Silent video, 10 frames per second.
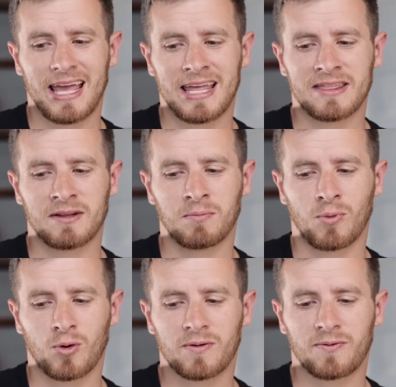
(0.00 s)
And the
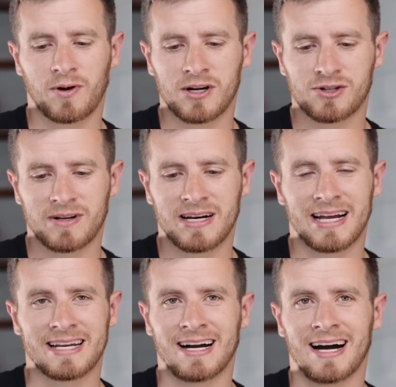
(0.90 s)
more frustrated
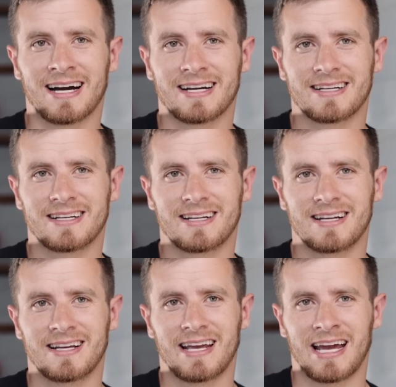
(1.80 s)
I got
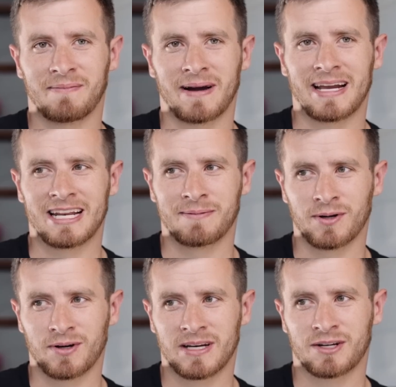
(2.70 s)
at my
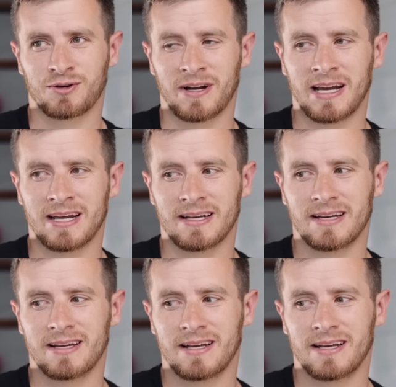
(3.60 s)
inability to create,